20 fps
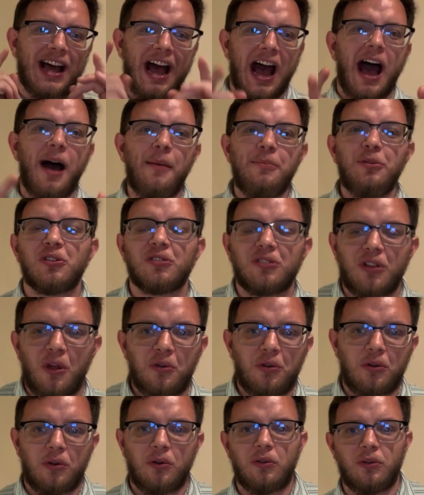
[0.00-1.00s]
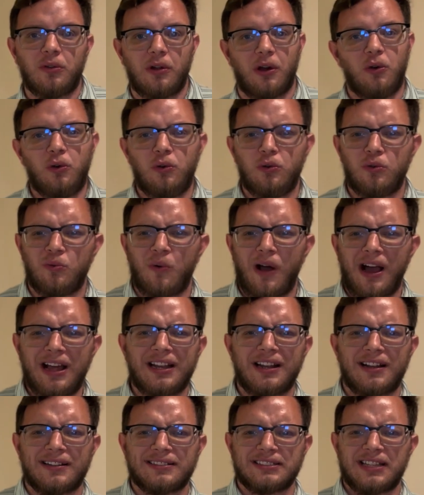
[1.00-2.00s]
I'm your local, oh, why
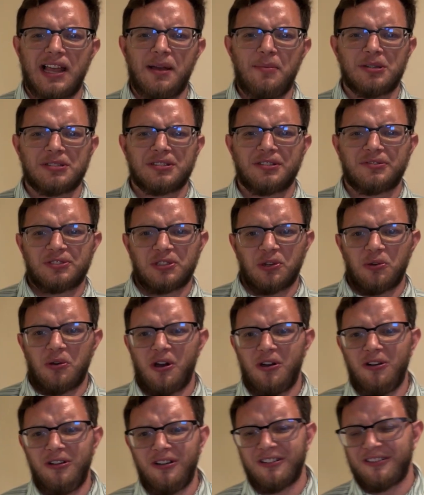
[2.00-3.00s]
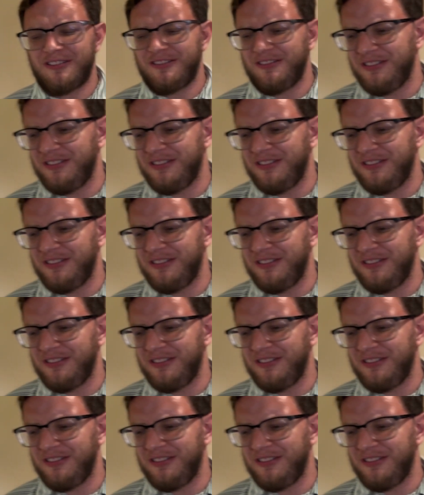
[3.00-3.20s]
did I slap myself so hard?